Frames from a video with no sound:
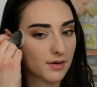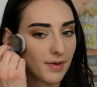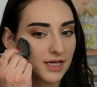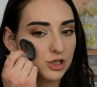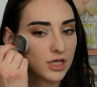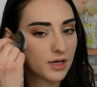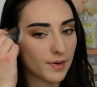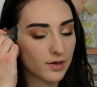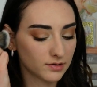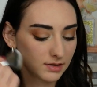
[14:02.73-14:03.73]
my
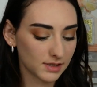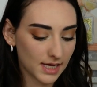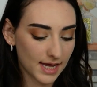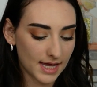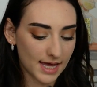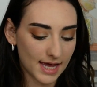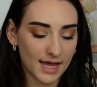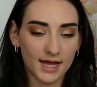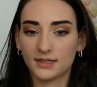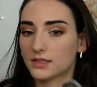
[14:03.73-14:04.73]
cheekbones
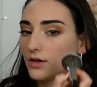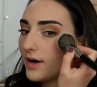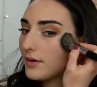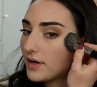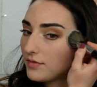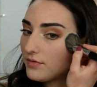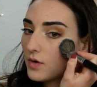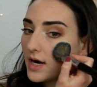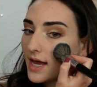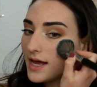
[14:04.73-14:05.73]
and around my
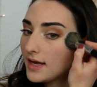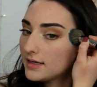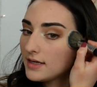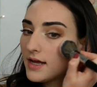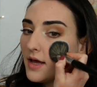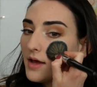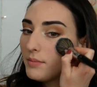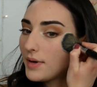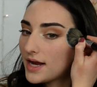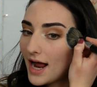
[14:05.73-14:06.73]
forehead.
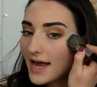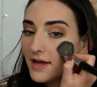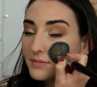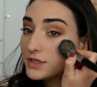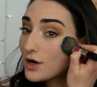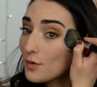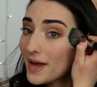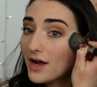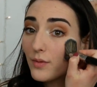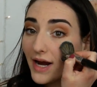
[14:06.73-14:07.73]
But I am so
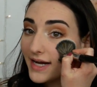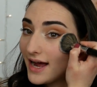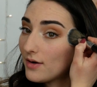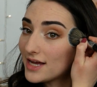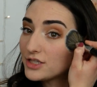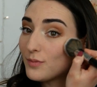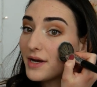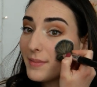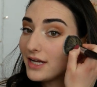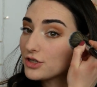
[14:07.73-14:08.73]
pale right now, as you
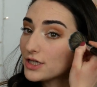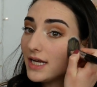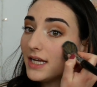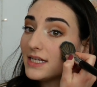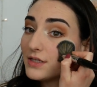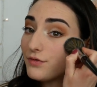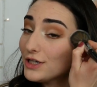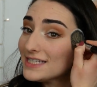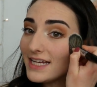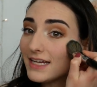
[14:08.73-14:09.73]
might imagine, it is
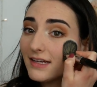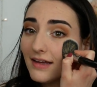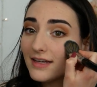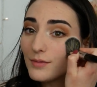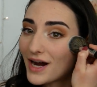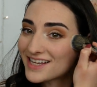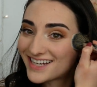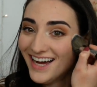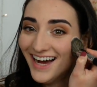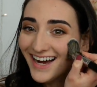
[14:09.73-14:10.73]
freezing in
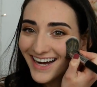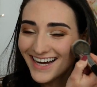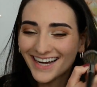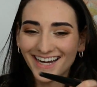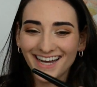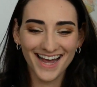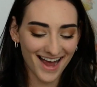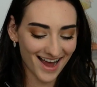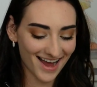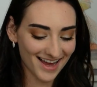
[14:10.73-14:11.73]
Nebraska.
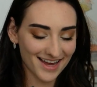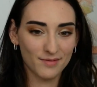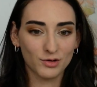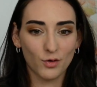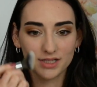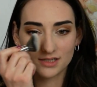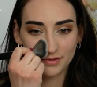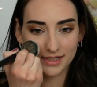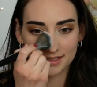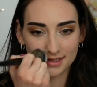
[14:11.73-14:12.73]
I am going to
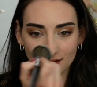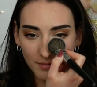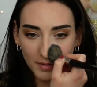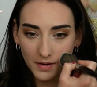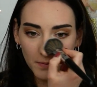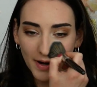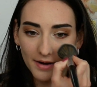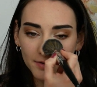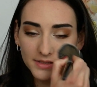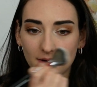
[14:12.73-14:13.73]
bring some
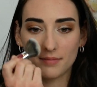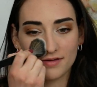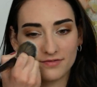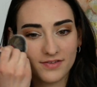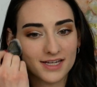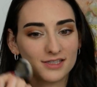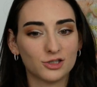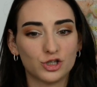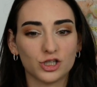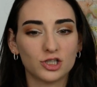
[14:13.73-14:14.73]
around my
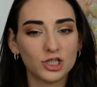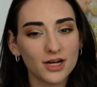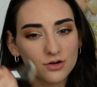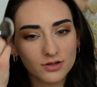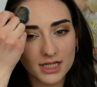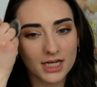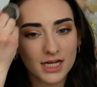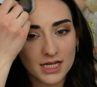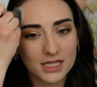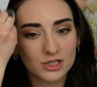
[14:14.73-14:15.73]
face just
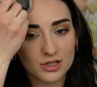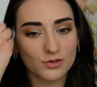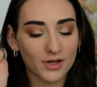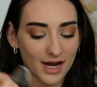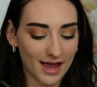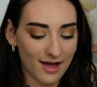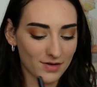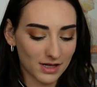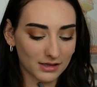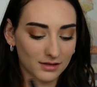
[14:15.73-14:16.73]
generally, just so that I
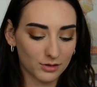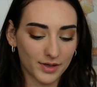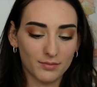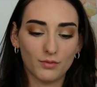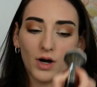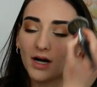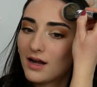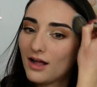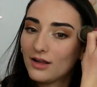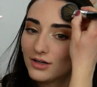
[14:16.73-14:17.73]
have a little bit more
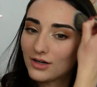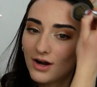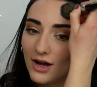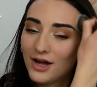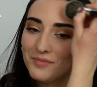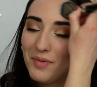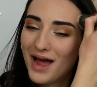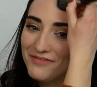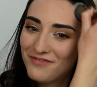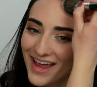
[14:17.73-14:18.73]
color on
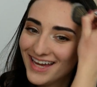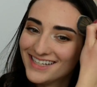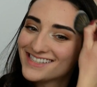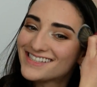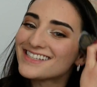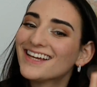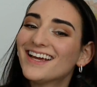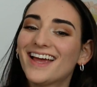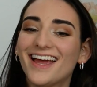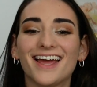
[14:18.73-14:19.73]
my face.
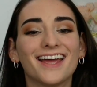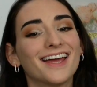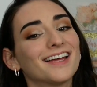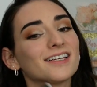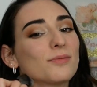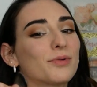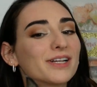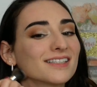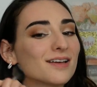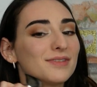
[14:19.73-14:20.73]
And I'll
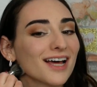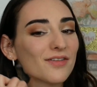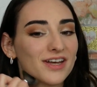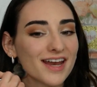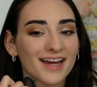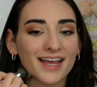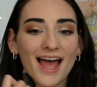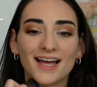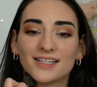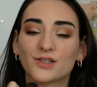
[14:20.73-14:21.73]
bring some down the neck
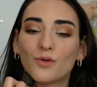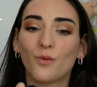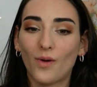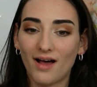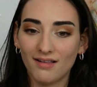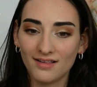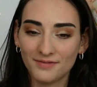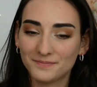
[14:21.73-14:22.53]
as well.